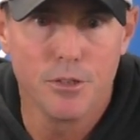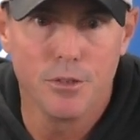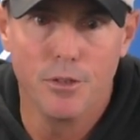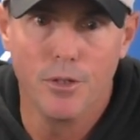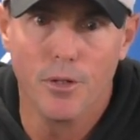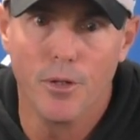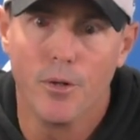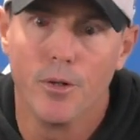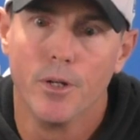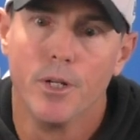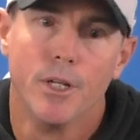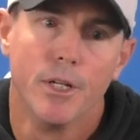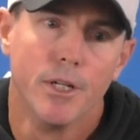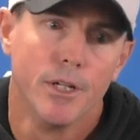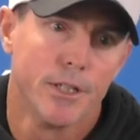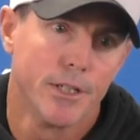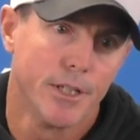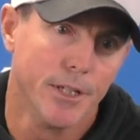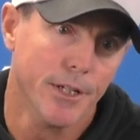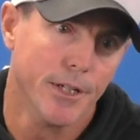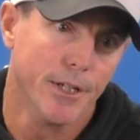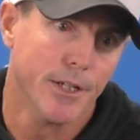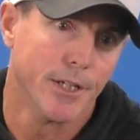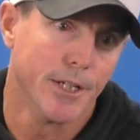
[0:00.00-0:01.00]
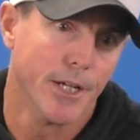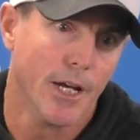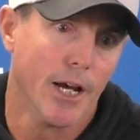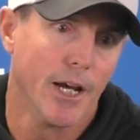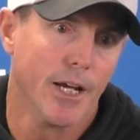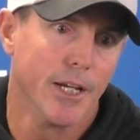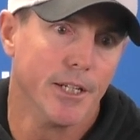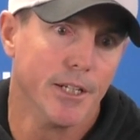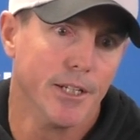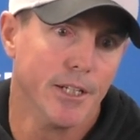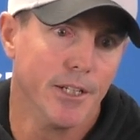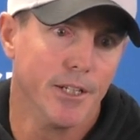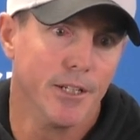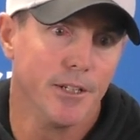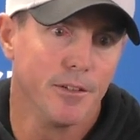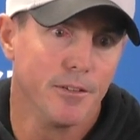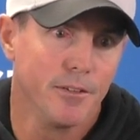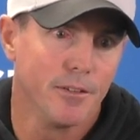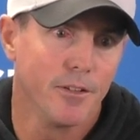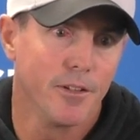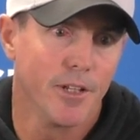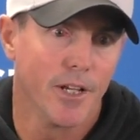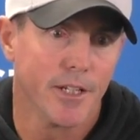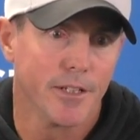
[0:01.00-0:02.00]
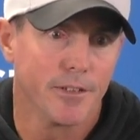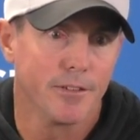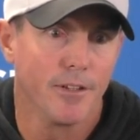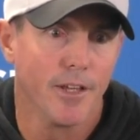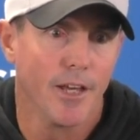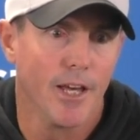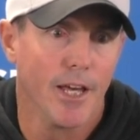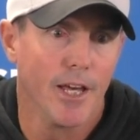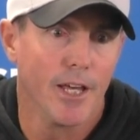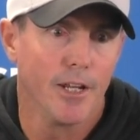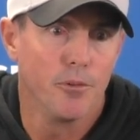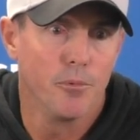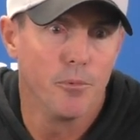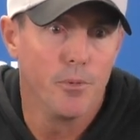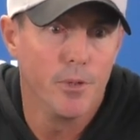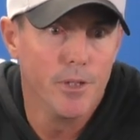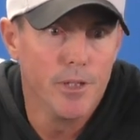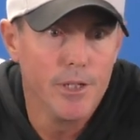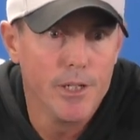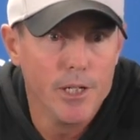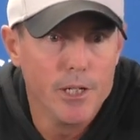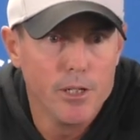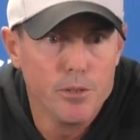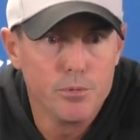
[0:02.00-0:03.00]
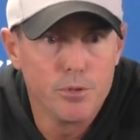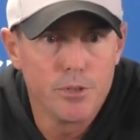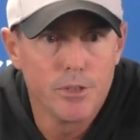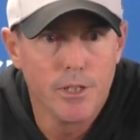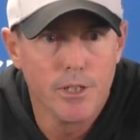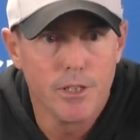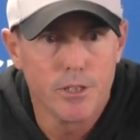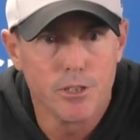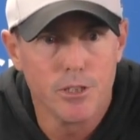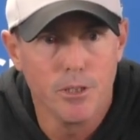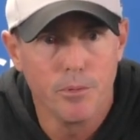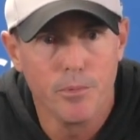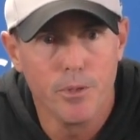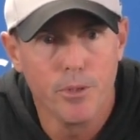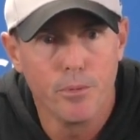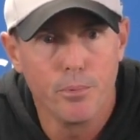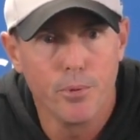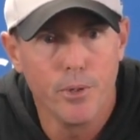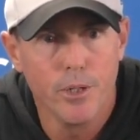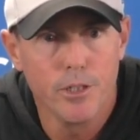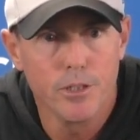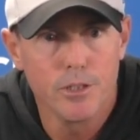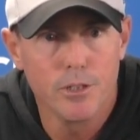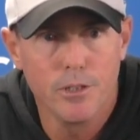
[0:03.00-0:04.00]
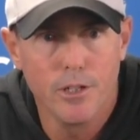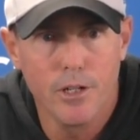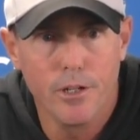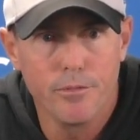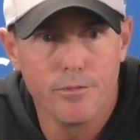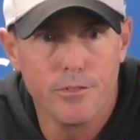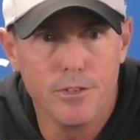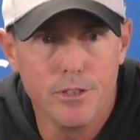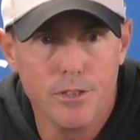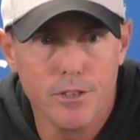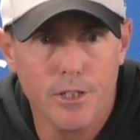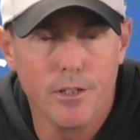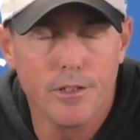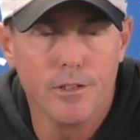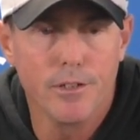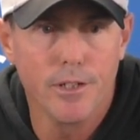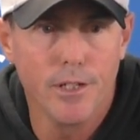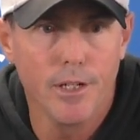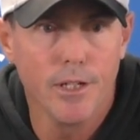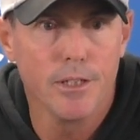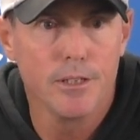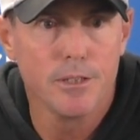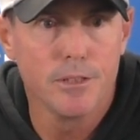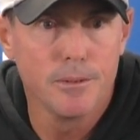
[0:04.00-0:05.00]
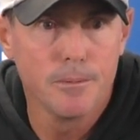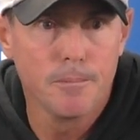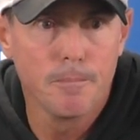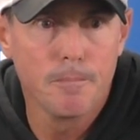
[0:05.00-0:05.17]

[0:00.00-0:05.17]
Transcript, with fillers: So getting a guy in like that really helps take some of the pressure off these other guys.